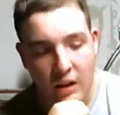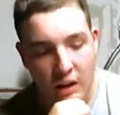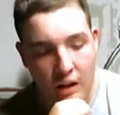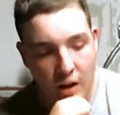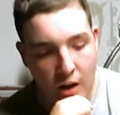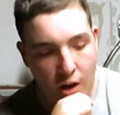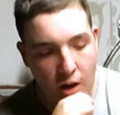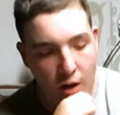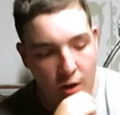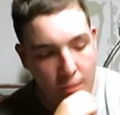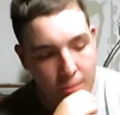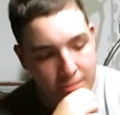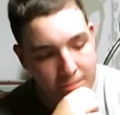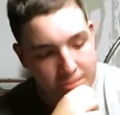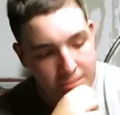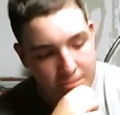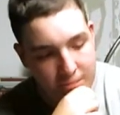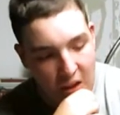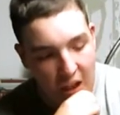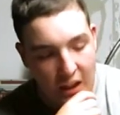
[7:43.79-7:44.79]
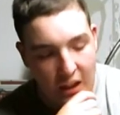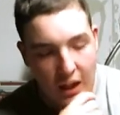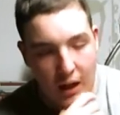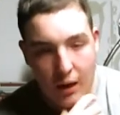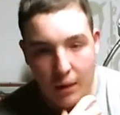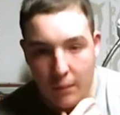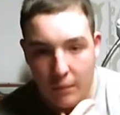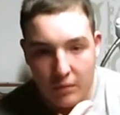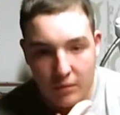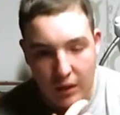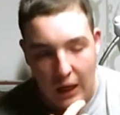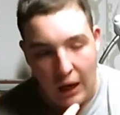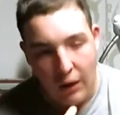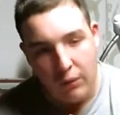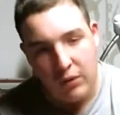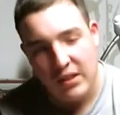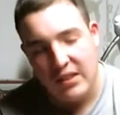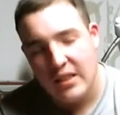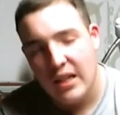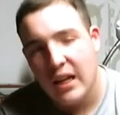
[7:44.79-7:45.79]
I
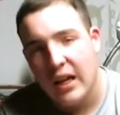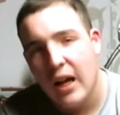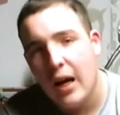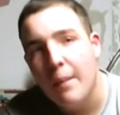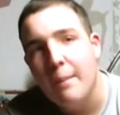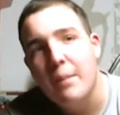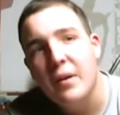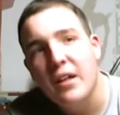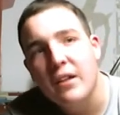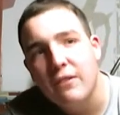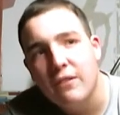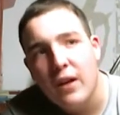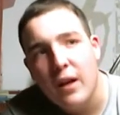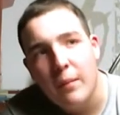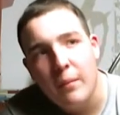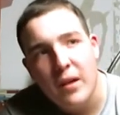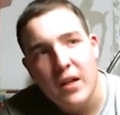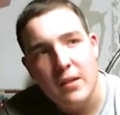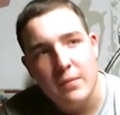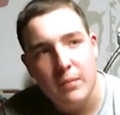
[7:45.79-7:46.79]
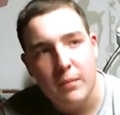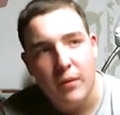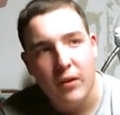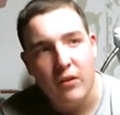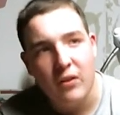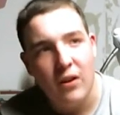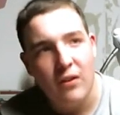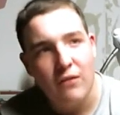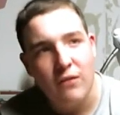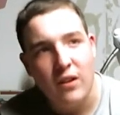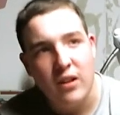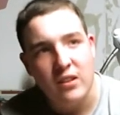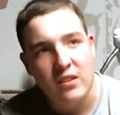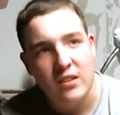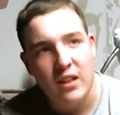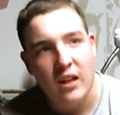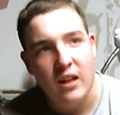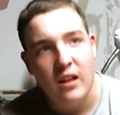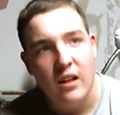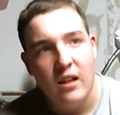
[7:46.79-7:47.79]
wouldn't say I got a big fan base, but my grandfather
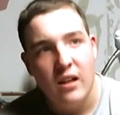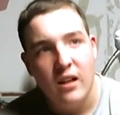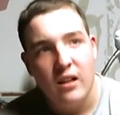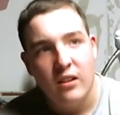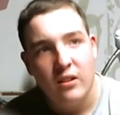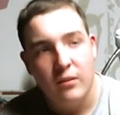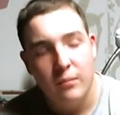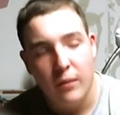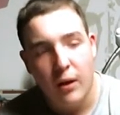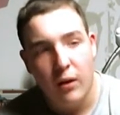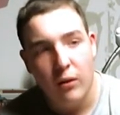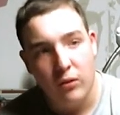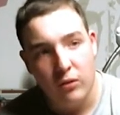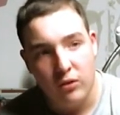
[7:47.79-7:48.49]
said to